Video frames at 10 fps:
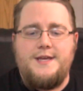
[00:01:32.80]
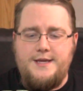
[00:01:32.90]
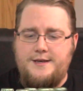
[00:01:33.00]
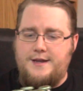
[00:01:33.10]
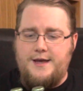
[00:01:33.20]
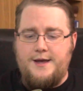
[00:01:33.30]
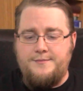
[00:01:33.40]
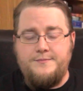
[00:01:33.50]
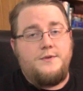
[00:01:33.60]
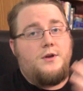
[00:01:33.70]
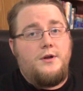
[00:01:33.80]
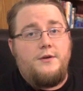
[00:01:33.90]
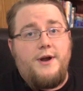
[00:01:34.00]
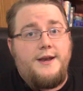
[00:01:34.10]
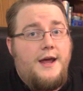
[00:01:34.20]
in,
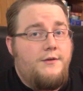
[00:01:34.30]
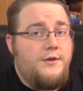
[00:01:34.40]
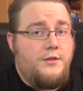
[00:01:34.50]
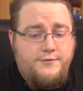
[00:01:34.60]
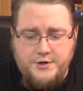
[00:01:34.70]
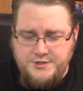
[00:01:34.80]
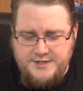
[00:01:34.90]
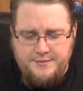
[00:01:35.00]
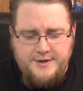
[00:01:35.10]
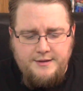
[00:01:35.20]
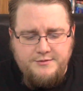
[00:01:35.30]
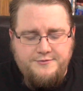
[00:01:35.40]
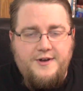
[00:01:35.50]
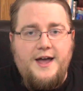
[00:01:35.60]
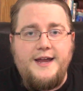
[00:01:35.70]
currently right now, the only version I've been able to
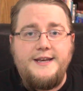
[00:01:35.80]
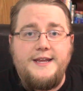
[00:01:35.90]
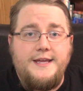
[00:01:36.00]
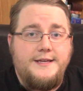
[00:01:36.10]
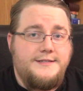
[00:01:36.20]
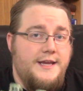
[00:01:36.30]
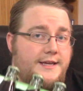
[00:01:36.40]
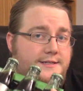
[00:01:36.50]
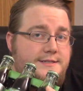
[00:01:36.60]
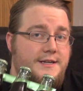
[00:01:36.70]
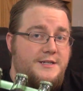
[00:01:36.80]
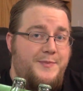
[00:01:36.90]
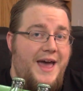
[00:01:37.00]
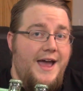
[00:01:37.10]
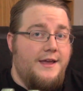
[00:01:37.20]
find is a
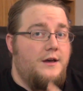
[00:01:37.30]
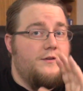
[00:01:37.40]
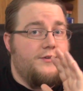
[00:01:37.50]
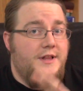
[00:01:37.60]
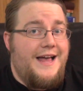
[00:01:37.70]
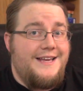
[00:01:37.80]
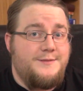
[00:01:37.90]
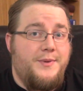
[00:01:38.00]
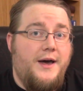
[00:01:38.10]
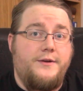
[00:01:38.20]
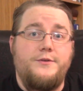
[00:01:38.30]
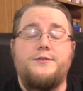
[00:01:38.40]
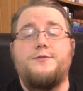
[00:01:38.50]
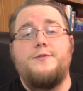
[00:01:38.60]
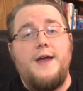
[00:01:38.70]
6-pack of glass
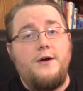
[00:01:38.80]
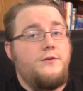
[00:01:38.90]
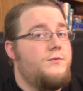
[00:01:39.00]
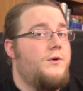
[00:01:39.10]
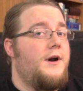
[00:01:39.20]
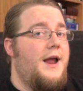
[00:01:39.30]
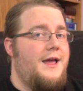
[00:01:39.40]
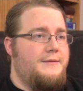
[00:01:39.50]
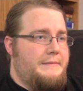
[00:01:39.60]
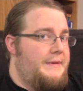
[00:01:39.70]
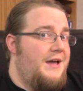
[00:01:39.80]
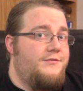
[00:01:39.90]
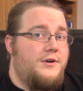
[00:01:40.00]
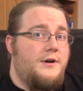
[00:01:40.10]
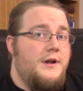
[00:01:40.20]
bottles found
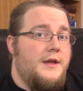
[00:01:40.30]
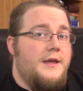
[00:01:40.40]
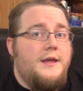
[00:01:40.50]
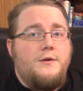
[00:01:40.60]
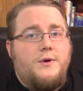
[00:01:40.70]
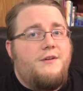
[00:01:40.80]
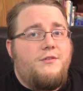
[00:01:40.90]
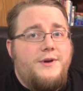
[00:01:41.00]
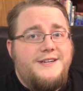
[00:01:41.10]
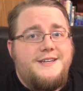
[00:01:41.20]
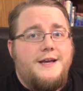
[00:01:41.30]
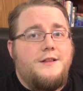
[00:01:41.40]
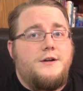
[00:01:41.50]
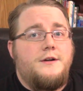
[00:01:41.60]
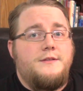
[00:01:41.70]
whatever
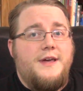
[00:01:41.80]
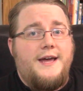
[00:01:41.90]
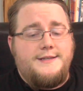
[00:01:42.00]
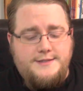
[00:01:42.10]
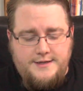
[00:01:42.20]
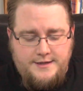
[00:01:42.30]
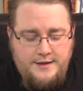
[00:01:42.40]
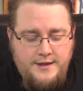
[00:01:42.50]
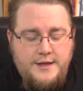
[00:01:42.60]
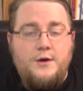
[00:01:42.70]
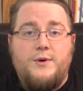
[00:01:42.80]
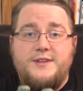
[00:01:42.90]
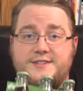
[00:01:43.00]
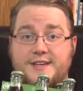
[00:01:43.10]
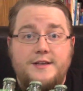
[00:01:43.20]
retailer that,
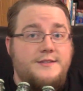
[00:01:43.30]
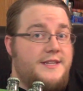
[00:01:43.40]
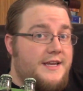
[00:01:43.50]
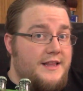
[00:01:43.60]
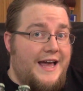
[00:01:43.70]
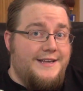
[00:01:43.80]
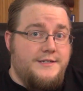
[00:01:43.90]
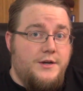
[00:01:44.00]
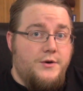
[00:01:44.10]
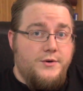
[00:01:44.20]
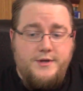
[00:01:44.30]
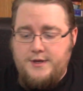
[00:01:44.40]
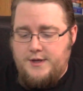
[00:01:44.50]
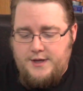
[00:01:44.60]
well, sells the glass Coke.